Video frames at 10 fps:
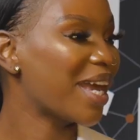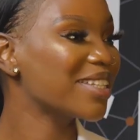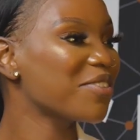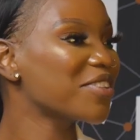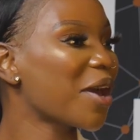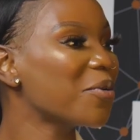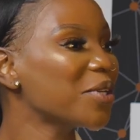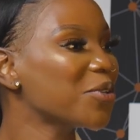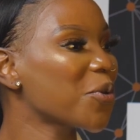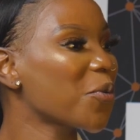And David, I
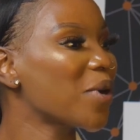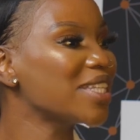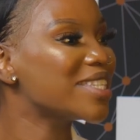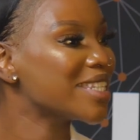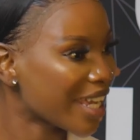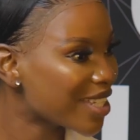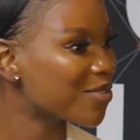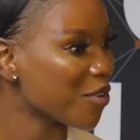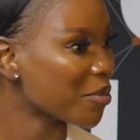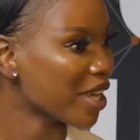want to know what's
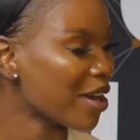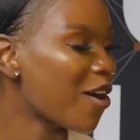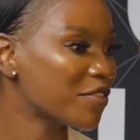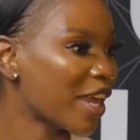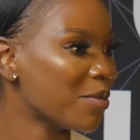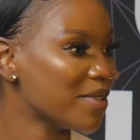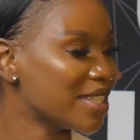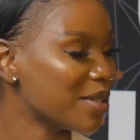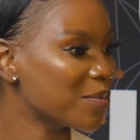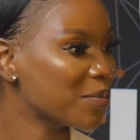next from here after
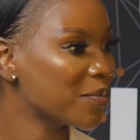ABC?